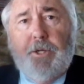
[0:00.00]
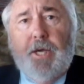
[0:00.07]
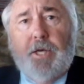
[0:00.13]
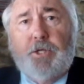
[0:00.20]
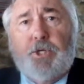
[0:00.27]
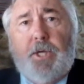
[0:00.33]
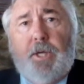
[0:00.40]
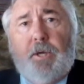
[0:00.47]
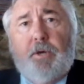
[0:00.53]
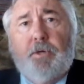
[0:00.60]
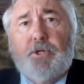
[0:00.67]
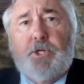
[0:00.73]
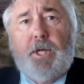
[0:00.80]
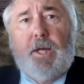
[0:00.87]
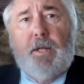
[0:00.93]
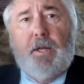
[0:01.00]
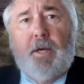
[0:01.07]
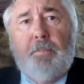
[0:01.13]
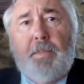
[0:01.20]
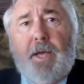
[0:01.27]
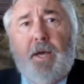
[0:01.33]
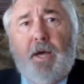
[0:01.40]
Yes, Hitler, Stalin,
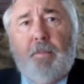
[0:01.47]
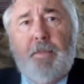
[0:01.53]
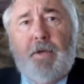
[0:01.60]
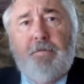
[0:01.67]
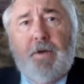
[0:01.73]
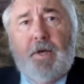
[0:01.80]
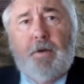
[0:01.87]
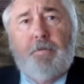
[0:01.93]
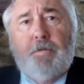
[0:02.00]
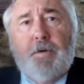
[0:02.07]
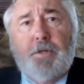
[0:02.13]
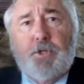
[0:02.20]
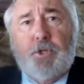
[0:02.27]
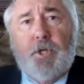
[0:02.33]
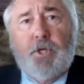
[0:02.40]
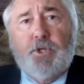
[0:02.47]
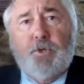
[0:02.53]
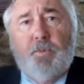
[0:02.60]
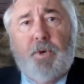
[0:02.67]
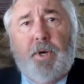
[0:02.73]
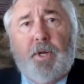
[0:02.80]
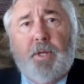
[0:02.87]
and Mao may vie for
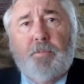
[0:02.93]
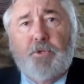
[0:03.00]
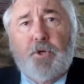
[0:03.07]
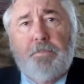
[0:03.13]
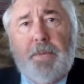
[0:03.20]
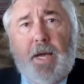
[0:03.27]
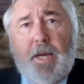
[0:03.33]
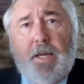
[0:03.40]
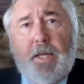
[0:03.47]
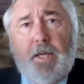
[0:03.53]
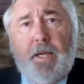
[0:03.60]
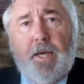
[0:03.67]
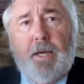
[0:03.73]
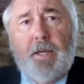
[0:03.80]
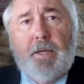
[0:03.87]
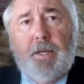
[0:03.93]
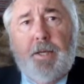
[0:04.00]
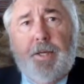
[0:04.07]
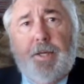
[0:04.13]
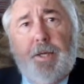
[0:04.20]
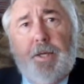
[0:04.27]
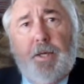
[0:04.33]
distinction when it comes to body count,
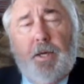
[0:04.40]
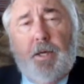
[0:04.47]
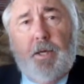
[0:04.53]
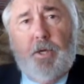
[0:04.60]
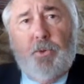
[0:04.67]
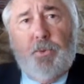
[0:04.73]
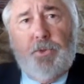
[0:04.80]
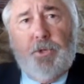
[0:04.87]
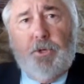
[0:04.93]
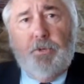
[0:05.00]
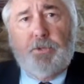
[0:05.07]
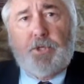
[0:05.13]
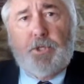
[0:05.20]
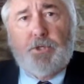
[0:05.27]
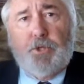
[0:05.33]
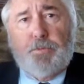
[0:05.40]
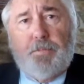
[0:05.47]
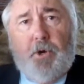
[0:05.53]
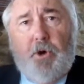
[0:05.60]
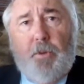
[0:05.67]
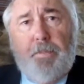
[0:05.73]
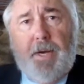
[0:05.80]
along with those such as
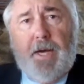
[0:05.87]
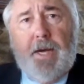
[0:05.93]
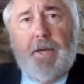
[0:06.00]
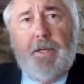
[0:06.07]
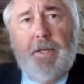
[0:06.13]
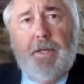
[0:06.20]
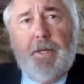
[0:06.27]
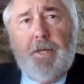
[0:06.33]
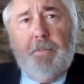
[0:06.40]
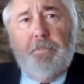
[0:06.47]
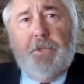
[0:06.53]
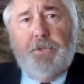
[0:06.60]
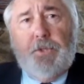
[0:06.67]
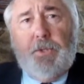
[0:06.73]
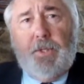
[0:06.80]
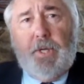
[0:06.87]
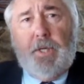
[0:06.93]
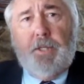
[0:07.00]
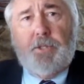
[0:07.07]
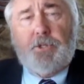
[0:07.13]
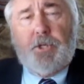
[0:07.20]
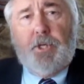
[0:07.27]
Pol Pot, but the
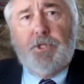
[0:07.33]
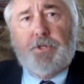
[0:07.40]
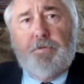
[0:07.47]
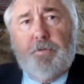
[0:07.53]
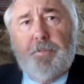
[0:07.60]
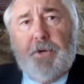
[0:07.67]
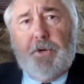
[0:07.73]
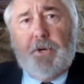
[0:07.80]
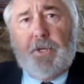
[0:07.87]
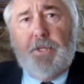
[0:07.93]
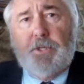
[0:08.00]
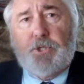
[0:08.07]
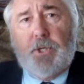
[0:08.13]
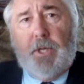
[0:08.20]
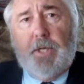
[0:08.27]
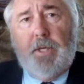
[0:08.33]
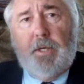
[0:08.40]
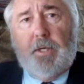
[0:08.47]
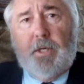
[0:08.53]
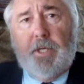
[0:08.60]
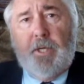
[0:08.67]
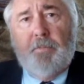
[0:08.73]
United States of America has laid
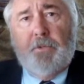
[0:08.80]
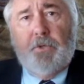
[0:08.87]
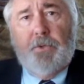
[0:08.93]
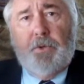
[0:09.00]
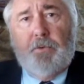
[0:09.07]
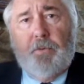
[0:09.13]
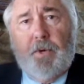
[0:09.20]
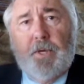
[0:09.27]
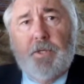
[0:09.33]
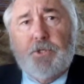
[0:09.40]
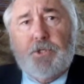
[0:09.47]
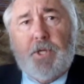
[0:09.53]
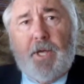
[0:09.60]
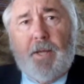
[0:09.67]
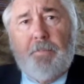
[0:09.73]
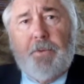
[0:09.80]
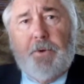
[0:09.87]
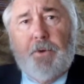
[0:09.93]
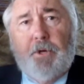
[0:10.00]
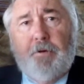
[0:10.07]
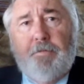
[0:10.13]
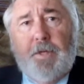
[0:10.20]
claim to the greatest time
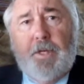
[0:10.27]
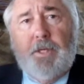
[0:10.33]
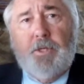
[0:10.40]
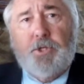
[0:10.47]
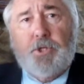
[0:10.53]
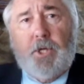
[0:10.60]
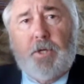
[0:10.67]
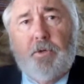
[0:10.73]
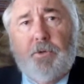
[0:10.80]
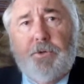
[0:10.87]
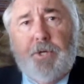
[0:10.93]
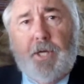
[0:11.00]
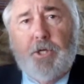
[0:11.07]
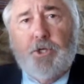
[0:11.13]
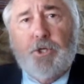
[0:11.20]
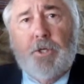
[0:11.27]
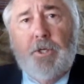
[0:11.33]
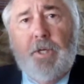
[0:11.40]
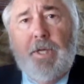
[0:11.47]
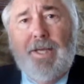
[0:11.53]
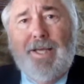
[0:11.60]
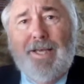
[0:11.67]
period of any single
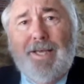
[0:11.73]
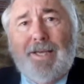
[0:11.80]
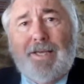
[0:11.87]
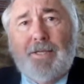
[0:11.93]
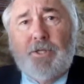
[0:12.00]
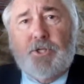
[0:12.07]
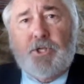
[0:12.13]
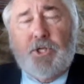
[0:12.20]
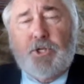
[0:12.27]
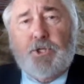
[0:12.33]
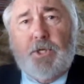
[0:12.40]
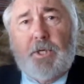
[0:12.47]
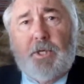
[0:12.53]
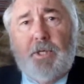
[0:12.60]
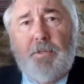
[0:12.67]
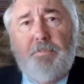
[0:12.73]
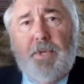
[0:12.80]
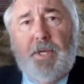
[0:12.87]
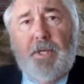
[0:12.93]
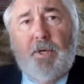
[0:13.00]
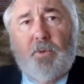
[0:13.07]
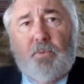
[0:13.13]
nation consistently
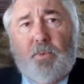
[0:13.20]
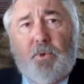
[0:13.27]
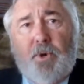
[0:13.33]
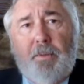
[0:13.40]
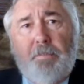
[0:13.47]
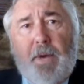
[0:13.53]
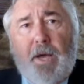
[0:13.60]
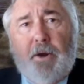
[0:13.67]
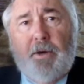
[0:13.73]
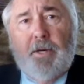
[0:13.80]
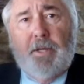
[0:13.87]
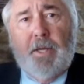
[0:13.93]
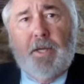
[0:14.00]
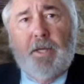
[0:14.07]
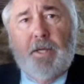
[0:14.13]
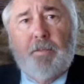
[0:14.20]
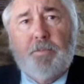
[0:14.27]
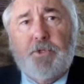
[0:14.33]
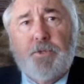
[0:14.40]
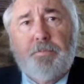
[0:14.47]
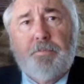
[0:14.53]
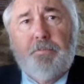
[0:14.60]
being at war in modern
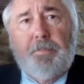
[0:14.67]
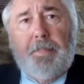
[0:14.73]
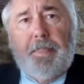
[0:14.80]
times.